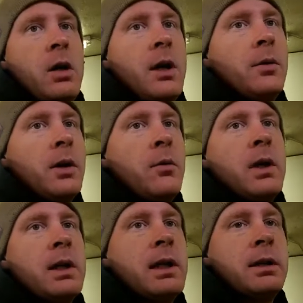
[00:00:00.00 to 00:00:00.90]
I really
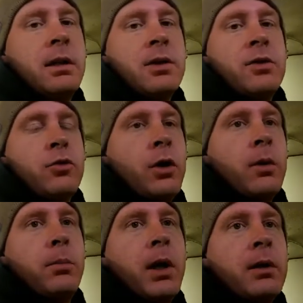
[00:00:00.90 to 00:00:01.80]
wanted to get this
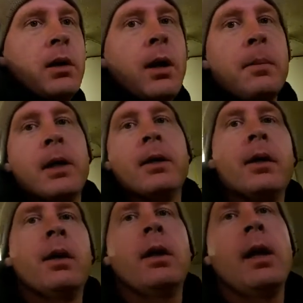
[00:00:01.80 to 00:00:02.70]
truck buttoned up
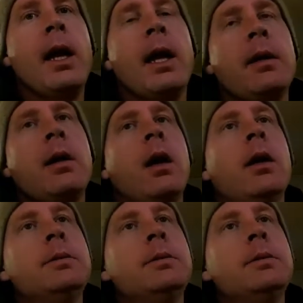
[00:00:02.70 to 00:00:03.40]
and